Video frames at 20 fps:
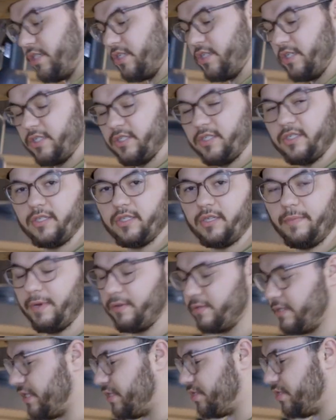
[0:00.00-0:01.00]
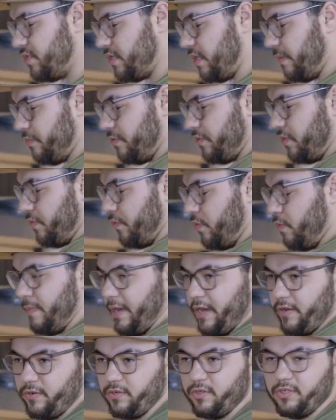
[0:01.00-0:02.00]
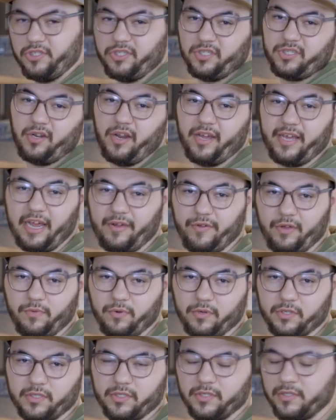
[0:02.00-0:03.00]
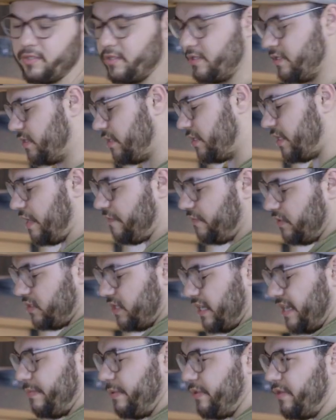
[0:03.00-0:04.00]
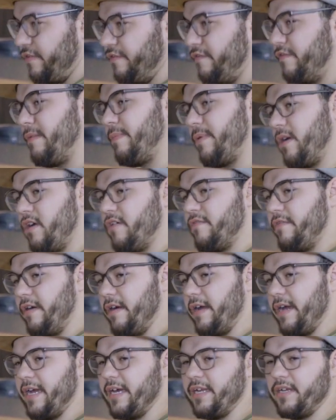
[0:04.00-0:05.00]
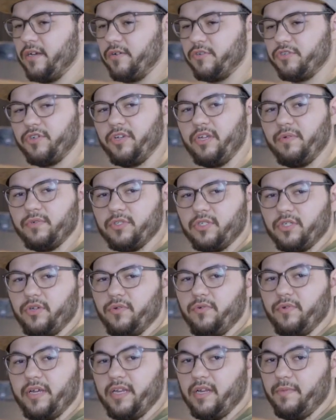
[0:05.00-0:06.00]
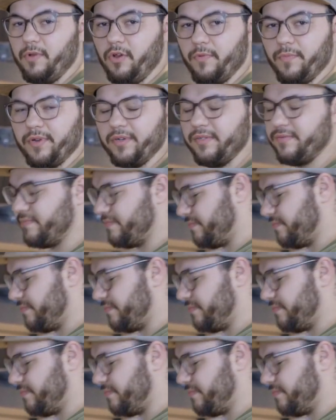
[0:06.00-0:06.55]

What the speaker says: adjust the belt tension and put your wheel back on just like how it was. The other side, we're going to flip it over and I'll show you what to do in a moment.